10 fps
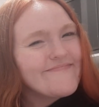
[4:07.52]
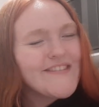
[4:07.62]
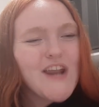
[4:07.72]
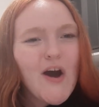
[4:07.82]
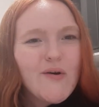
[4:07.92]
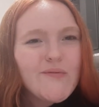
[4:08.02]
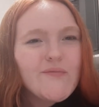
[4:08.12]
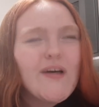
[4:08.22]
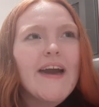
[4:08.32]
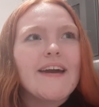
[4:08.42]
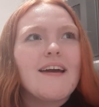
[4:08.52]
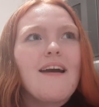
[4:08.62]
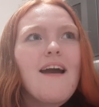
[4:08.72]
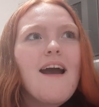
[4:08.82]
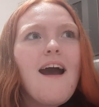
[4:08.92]
you know like
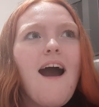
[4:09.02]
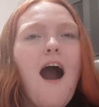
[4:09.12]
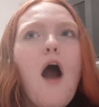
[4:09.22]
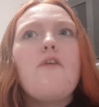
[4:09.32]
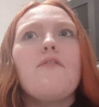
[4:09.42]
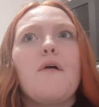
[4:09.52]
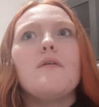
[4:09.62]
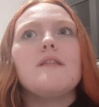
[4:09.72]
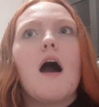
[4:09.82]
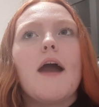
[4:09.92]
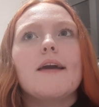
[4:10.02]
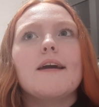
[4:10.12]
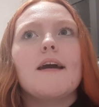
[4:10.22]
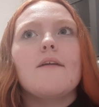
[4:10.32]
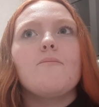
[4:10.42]
I feel
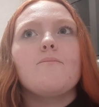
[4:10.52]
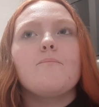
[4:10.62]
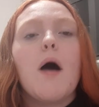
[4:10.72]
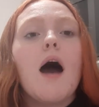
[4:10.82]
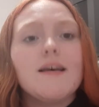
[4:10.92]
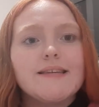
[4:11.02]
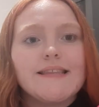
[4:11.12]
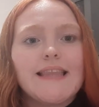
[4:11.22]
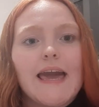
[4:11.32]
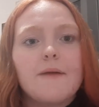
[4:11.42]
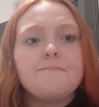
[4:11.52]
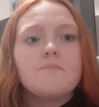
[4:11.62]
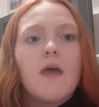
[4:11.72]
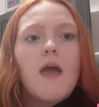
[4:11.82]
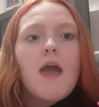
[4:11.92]
like personally
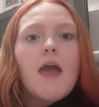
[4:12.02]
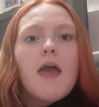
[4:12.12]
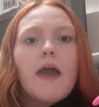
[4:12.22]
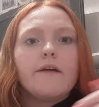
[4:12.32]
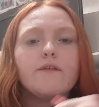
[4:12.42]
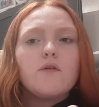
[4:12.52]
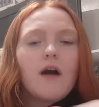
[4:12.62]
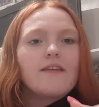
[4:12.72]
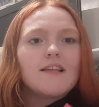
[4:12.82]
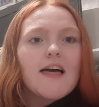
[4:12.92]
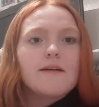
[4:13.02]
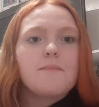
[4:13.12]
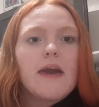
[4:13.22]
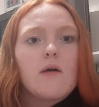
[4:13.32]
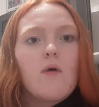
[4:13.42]
if you guys are like
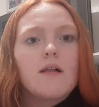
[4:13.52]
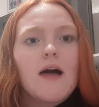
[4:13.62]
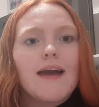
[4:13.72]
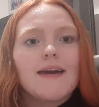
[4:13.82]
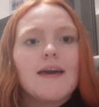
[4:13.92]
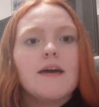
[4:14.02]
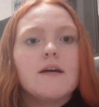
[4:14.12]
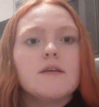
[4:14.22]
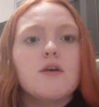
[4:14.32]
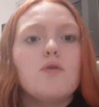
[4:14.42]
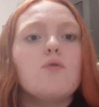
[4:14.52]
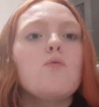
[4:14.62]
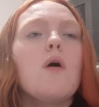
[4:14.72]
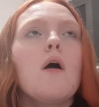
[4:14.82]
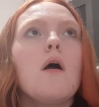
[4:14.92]
me where like
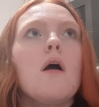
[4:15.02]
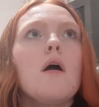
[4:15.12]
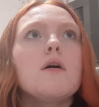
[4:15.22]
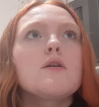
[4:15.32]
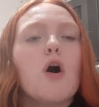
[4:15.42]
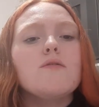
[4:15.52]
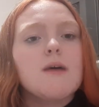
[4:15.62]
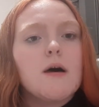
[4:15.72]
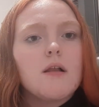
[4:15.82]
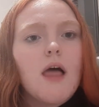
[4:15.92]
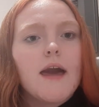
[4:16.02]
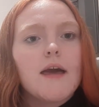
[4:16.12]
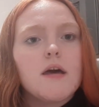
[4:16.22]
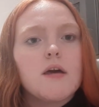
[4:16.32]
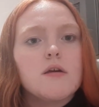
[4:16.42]
you go to
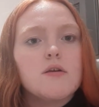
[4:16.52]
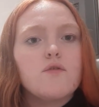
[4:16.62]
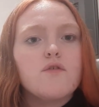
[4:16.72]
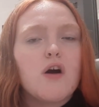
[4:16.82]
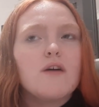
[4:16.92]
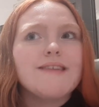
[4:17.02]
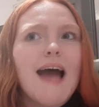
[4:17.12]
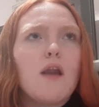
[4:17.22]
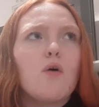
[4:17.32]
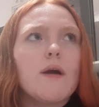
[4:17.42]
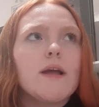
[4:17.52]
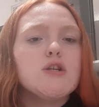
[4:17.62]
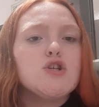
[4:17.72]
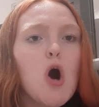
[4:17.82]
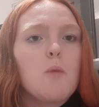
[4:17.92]
like you used to go to Halloween
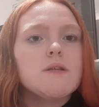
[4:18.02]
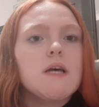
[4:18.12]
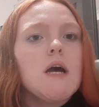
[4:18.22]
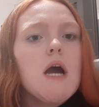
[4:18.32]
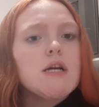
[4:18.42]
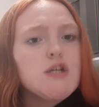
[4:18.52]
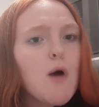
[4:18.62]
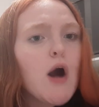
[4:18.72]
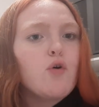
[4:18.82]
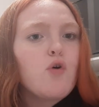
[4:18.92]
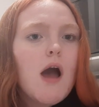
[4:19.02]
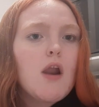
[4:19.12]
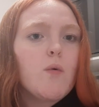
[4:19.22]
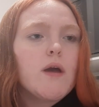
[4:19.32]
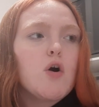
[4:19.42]
shops to buy all your
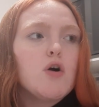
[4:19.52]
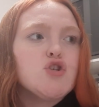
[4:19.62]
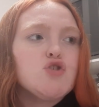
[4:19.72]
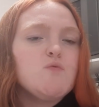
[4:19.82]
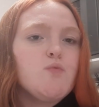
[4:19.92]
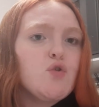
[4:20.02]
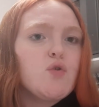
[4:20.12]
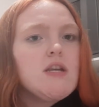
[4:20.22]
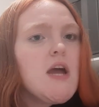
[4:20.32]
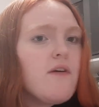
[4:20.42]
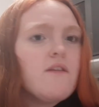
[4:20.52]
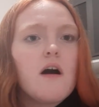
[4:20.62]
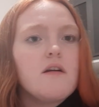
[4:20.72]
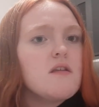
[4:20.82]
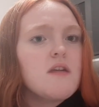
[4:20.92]
Halloween costumes but you could never
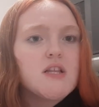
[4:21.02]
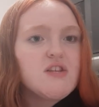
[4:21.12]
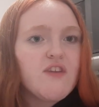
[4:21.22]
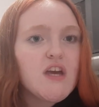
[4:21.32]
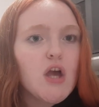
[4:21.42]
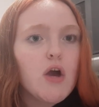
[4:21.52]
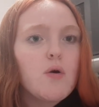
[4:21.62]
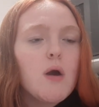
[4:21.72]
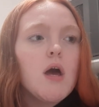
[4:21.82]
find anything to fit you